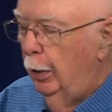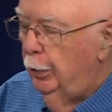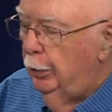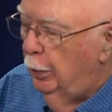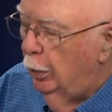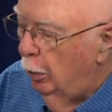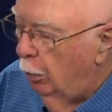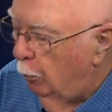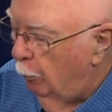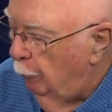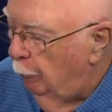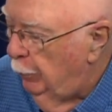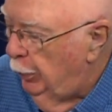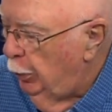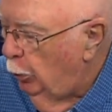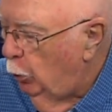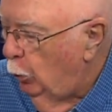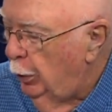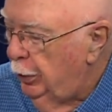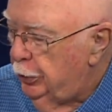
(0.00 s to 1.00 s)
You know,
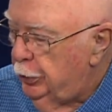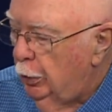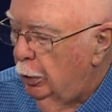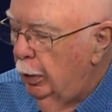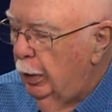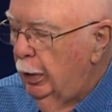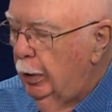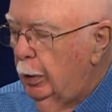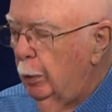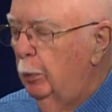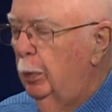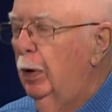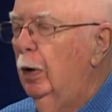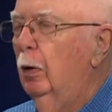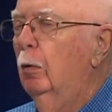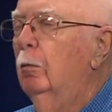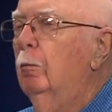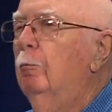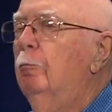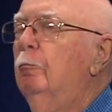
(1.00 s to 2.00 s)
we talk
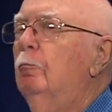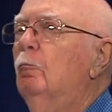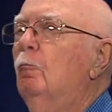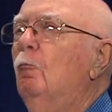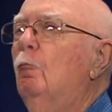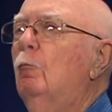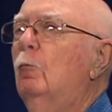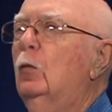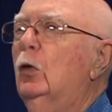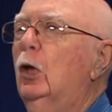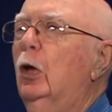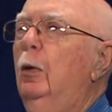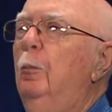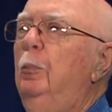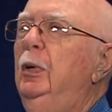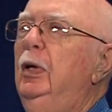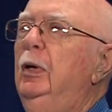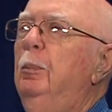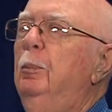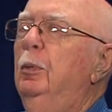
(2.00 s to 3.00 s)
about
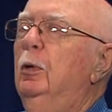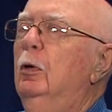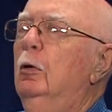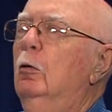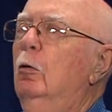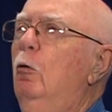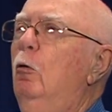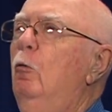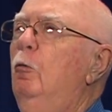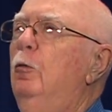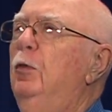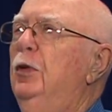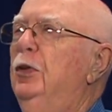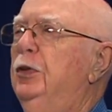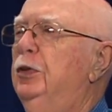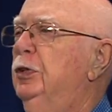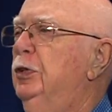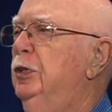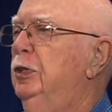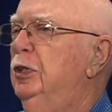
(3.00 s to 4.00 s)
people
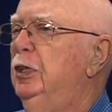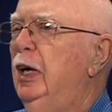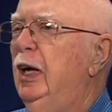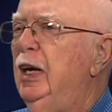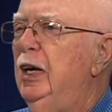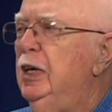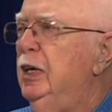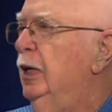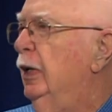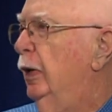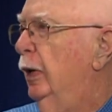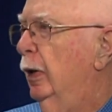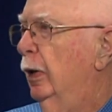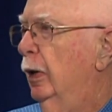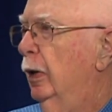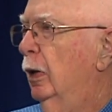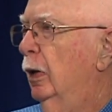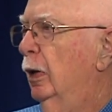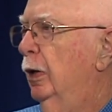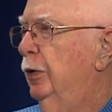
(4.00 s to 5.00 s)
overstating
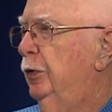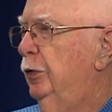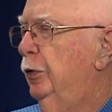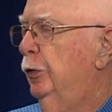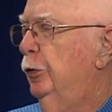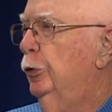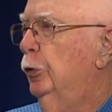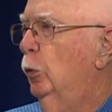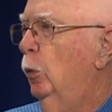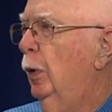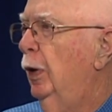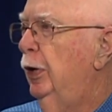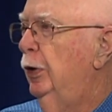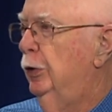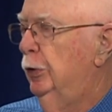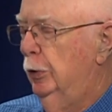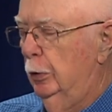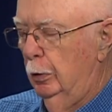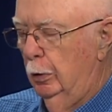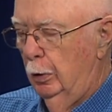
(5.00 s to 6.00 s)
a
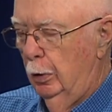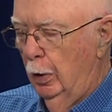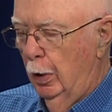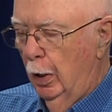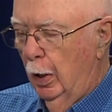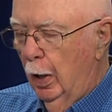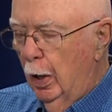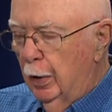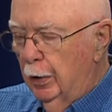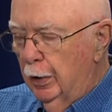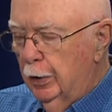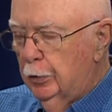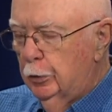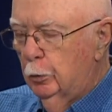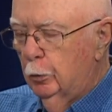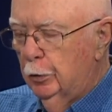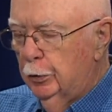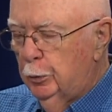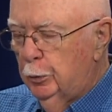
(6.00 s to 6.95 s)
situation. This